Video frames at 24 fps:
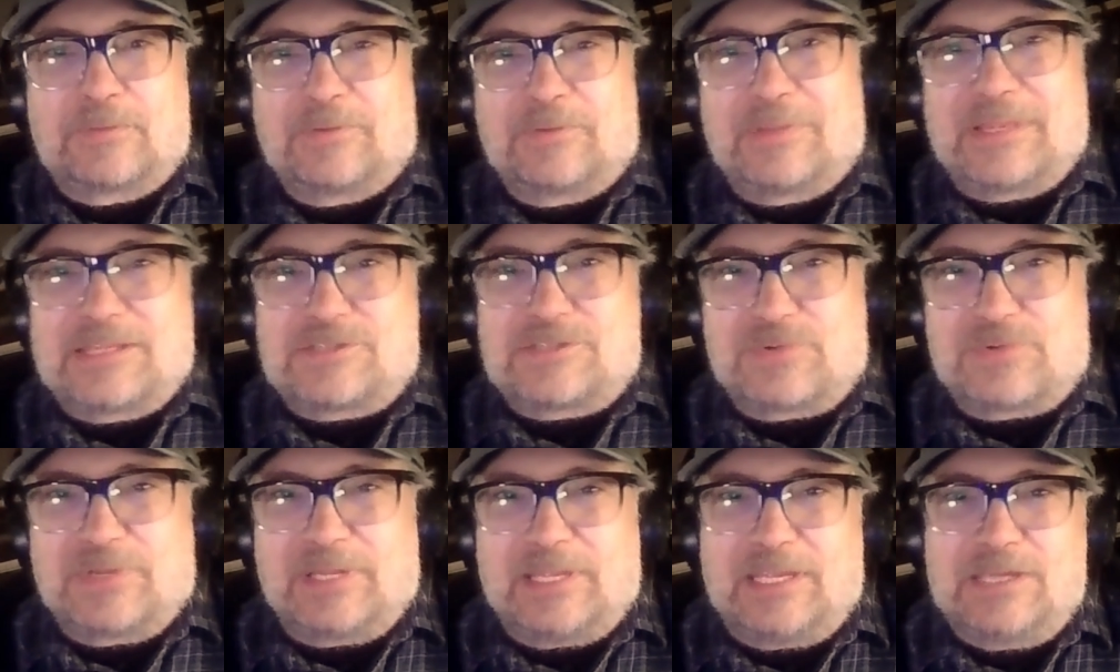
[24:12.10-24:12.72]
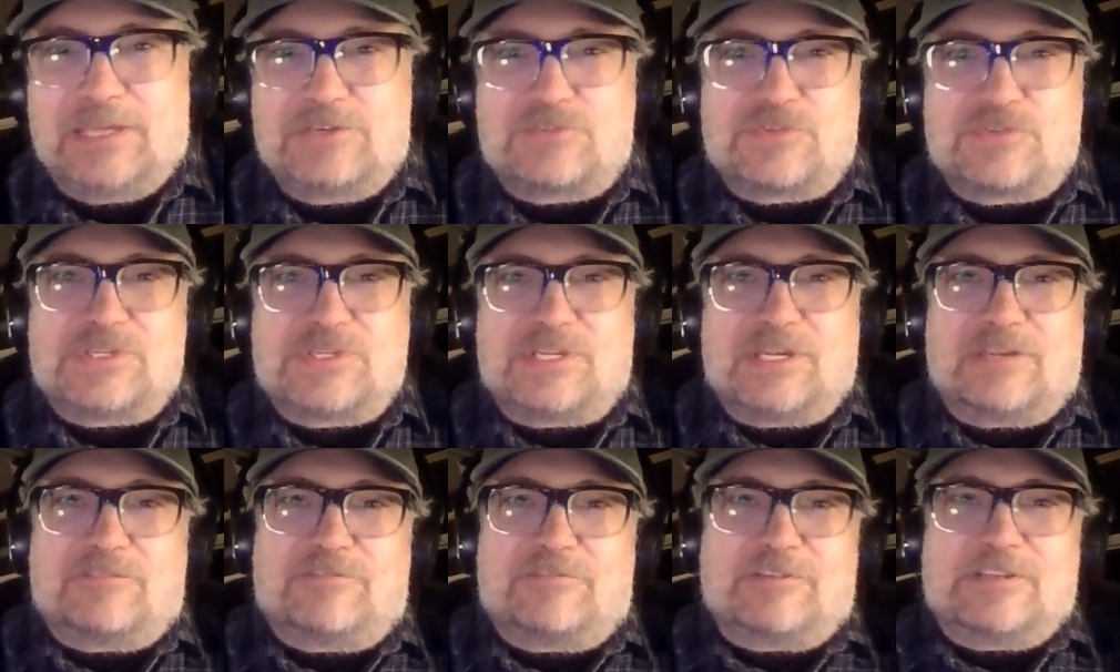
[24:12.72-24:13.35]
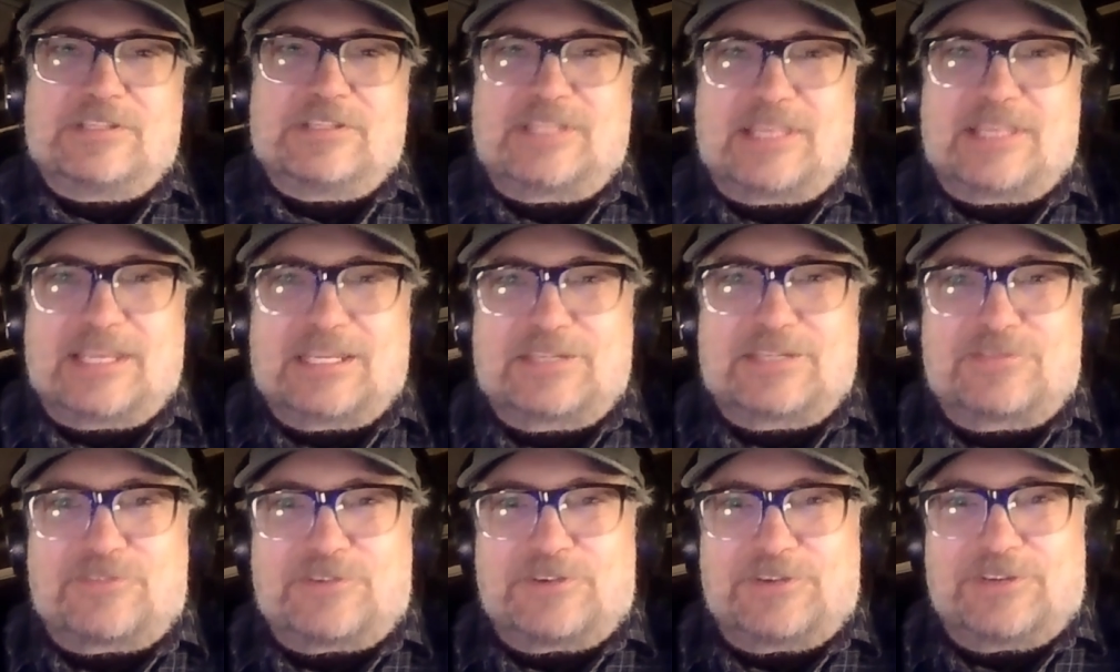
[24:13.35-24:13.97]
That's really interesting, Vince.
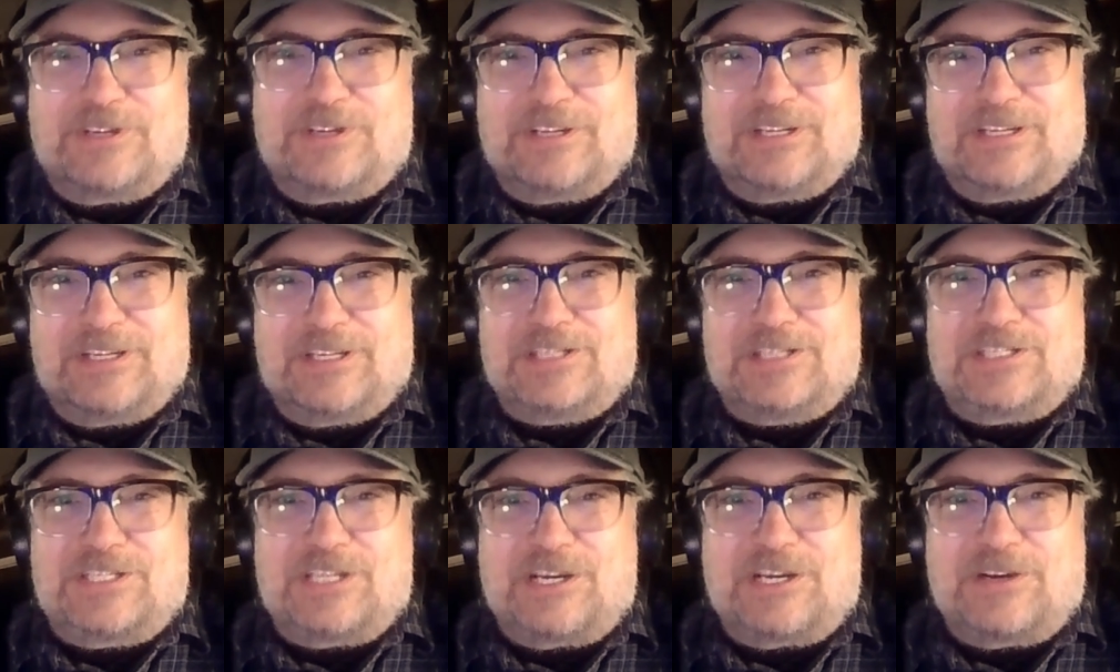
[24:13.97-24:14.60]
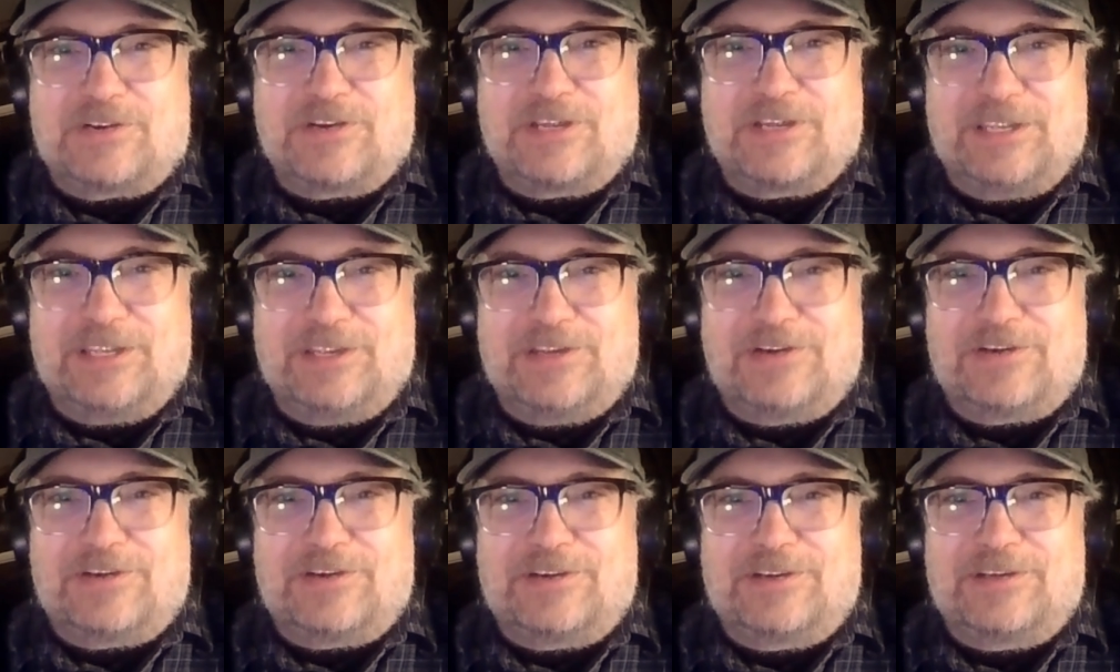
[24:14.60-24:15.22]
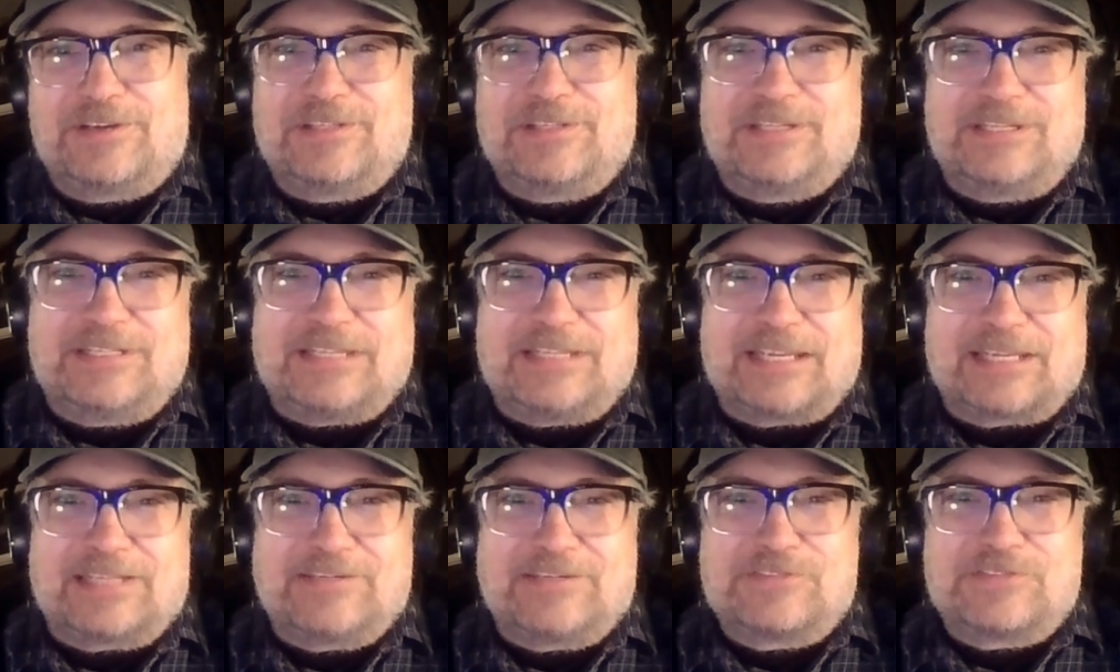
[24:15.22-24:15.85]
Thanks for sharing your
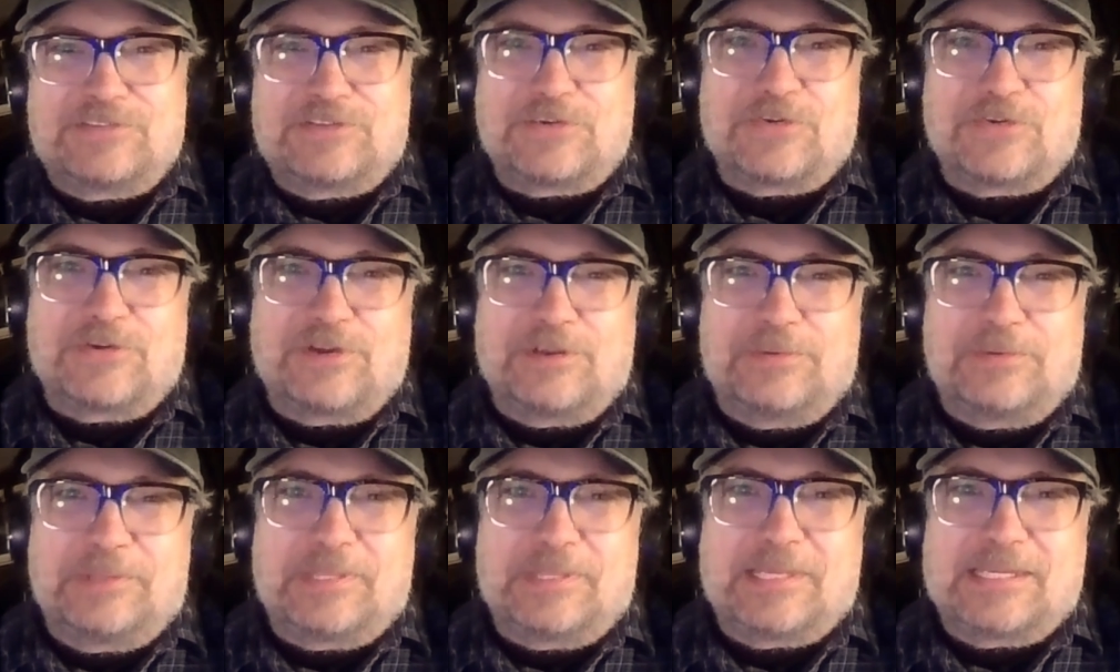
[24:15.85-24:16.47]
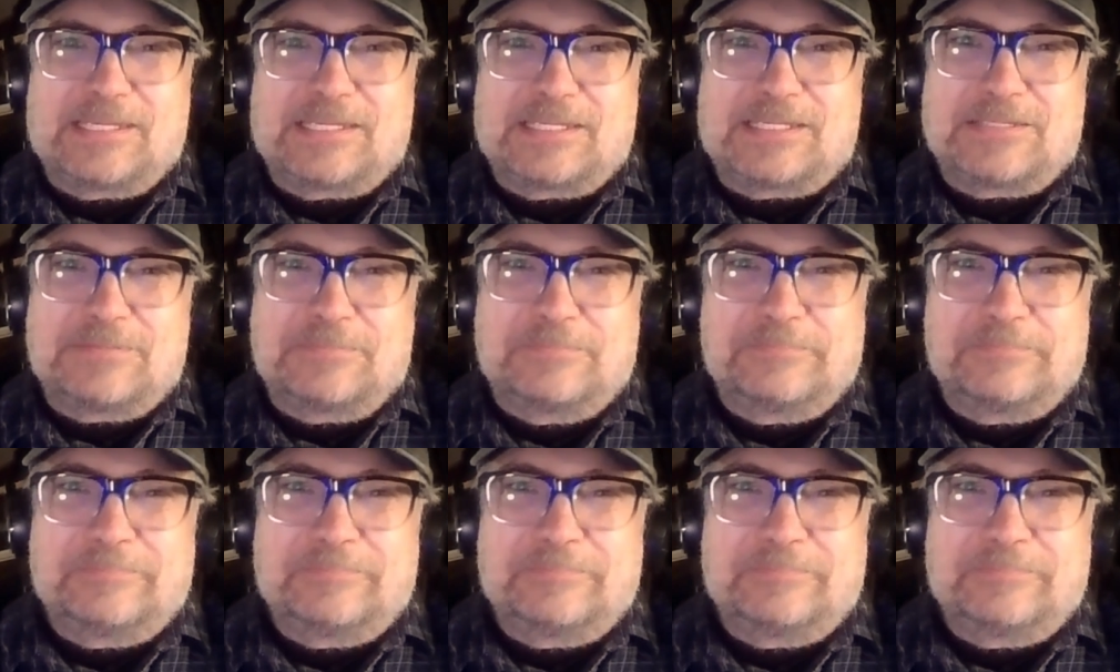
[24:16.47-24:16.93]
detective story with us.